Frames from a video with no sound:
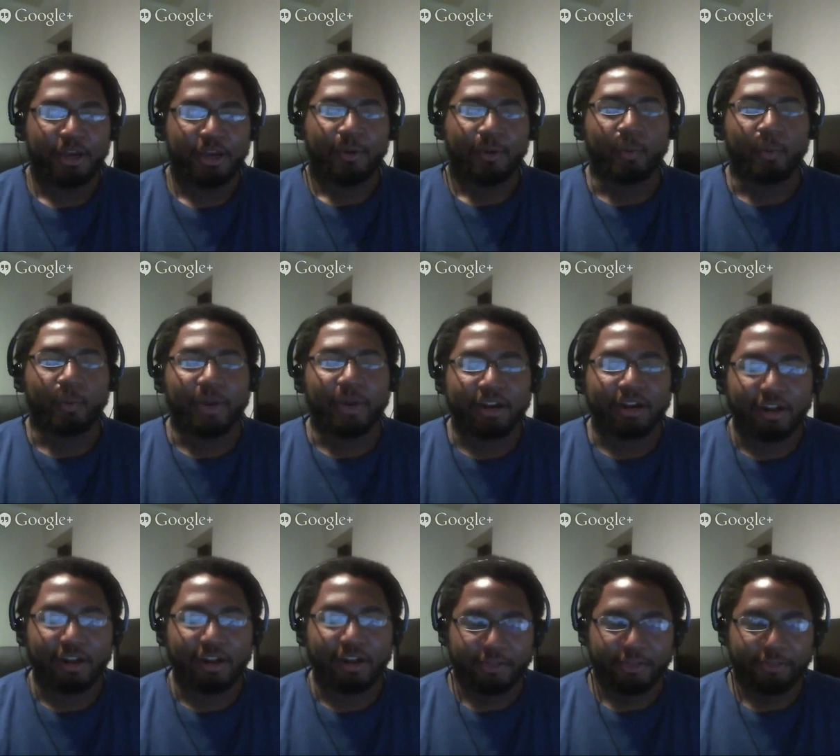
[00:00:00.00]
where
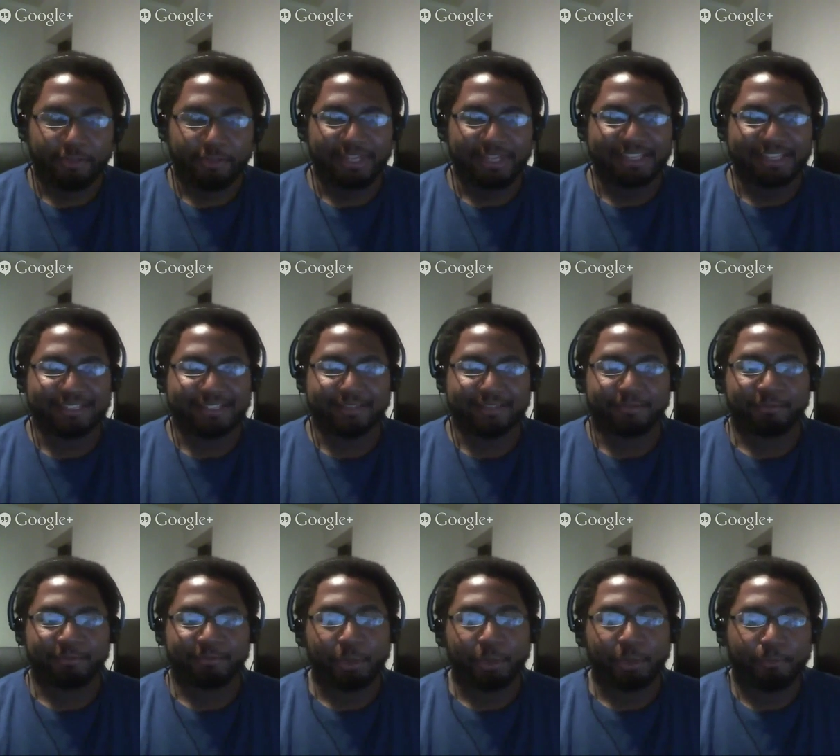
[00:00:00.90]
all the pieces have
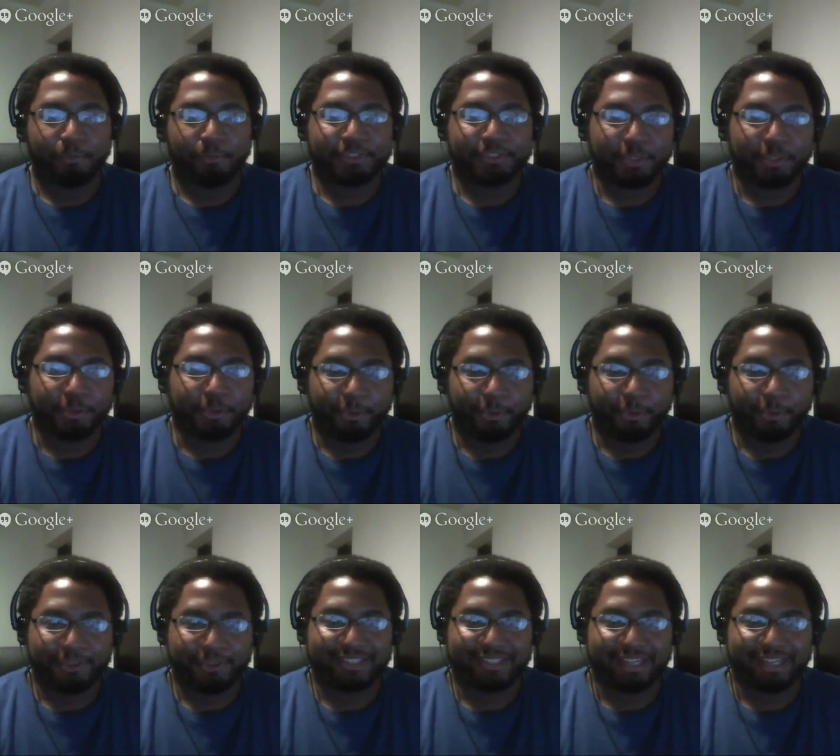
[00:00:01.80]
moved to
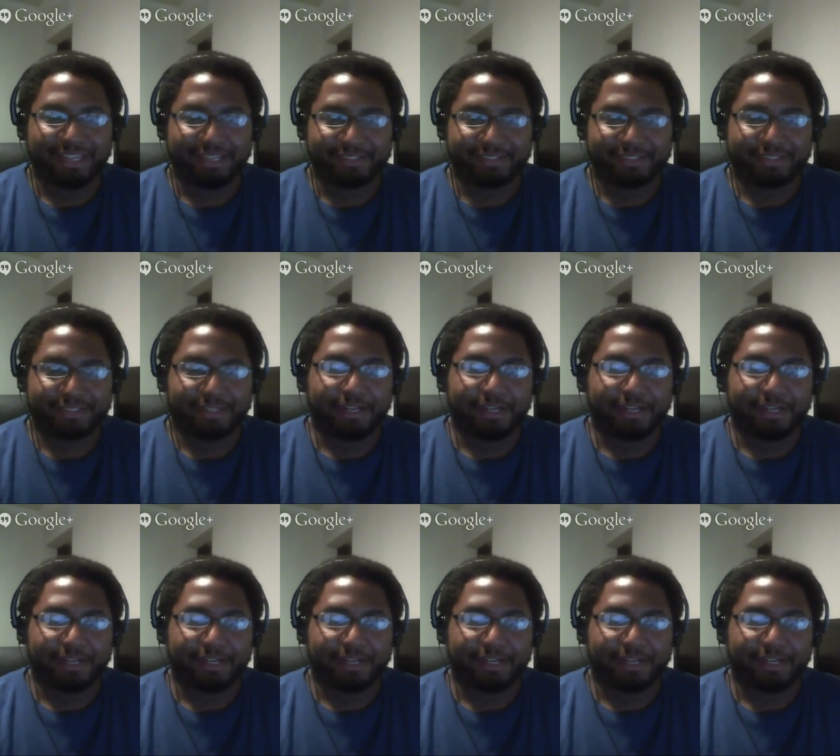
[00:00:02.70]
since